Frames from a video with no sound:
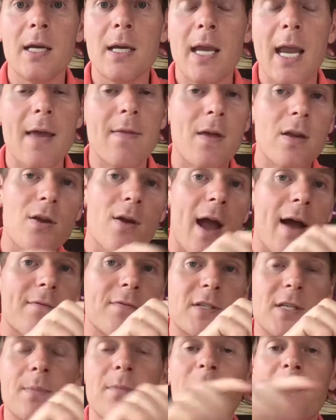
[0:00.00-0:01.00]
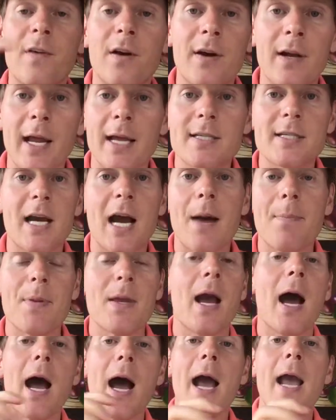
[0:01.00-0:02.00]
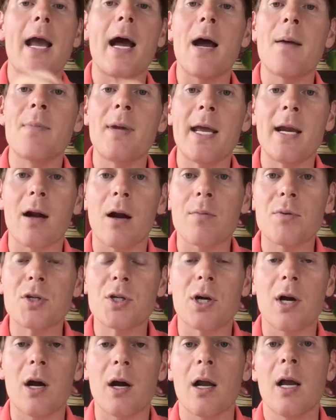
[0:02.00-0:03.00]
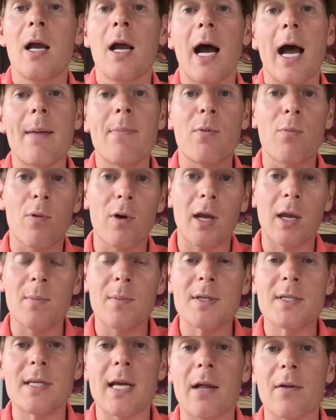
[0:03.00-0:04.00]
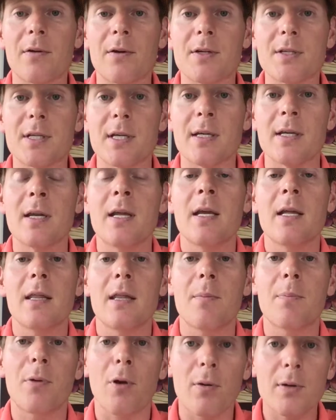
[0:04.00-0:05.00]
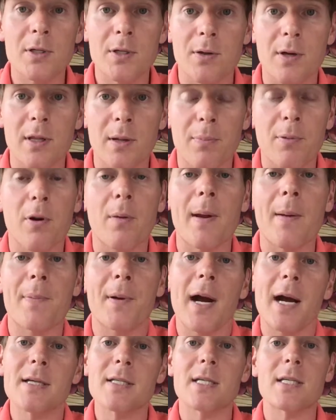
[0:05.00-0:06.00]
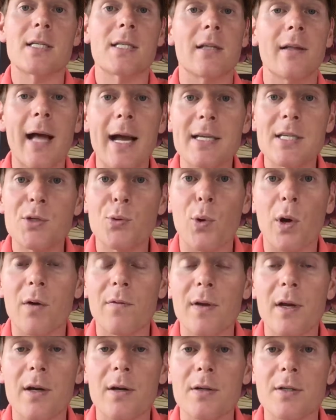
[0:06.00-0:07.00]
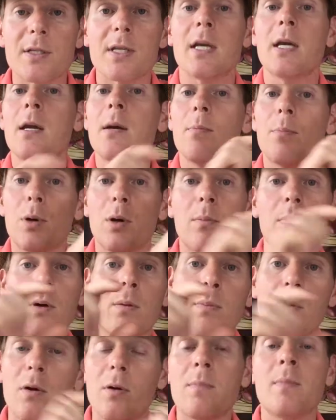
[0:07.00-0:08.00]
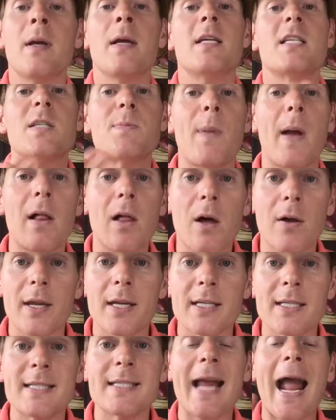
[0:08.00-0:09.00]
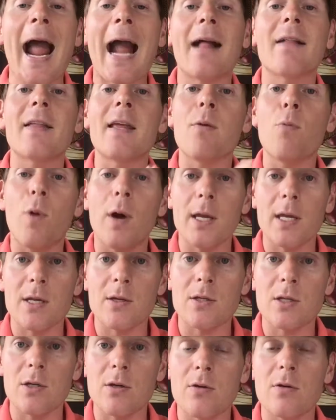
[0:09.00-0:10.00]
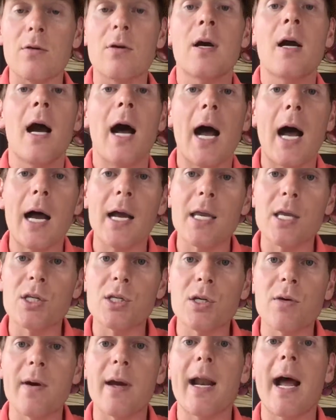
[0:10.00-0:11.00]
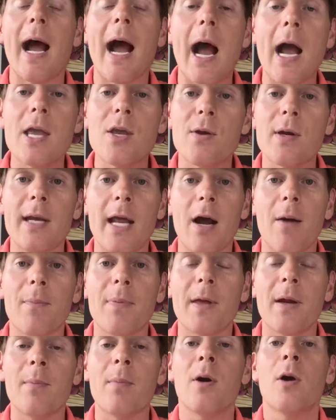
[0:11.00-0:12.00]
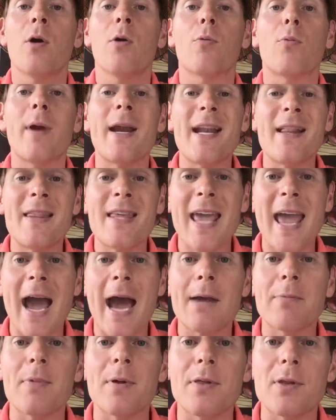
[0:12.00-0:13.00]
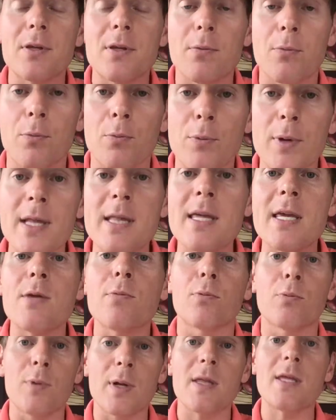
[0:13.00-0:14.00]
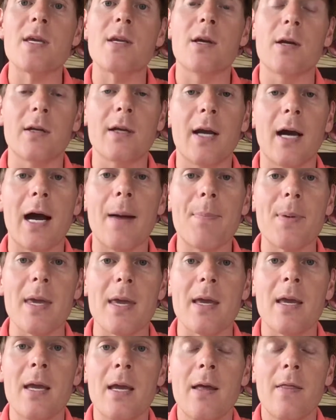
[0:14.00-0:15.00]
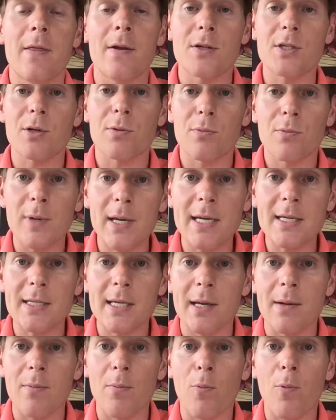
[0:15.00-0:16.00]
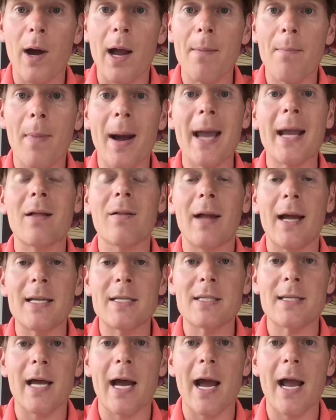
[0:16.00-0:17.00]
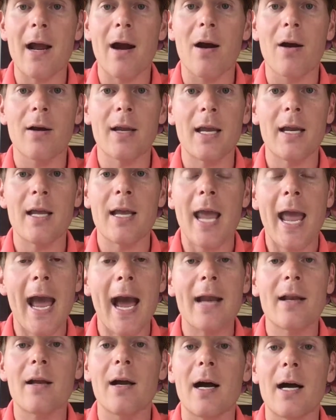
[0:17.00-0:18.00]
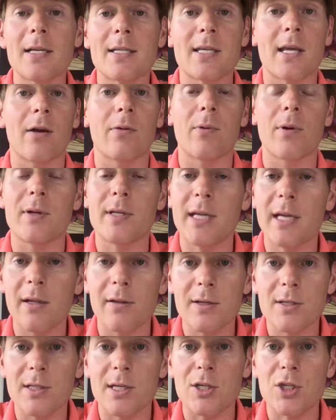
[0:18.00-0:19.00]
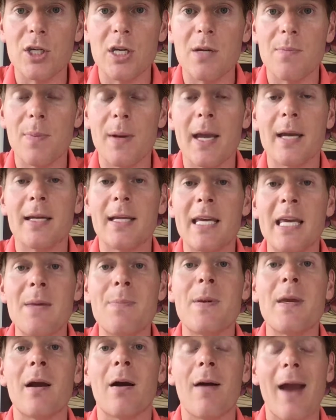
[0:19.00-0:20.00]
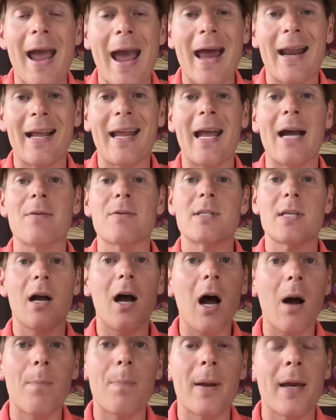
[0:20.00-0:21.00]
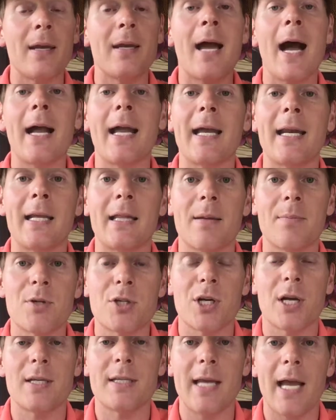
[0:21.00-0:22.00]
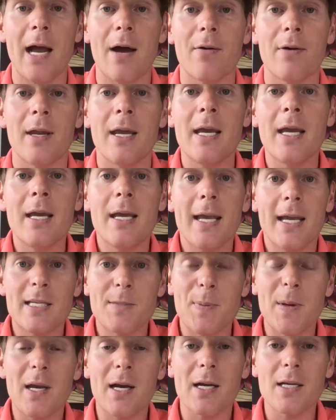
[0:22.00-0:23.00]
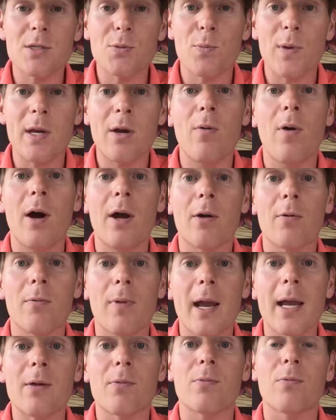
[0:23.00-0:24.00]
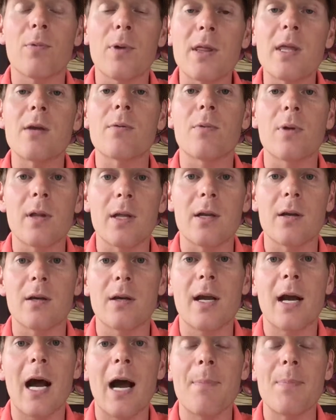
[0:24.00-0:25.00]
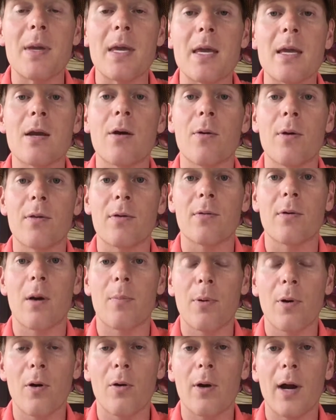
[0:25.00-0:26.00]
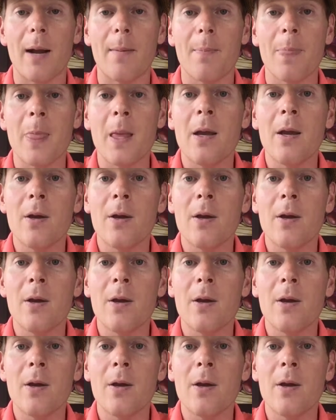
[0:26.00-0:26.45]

And then you have some very nice copy. Hi, I'm Nate Armstrong. I've been working with sellers during the probate process the last 12 years. Boom, boom, boom. Spell out exactly what you do, how you do it, how you can help them, right in the ad with really, really good copy. There's a reason why my clients and I are getting ad costs that are ridiculously cheap and keeping our ad accounts up and not getting them shut down. It's because we know how to write really, really good copy going through our program.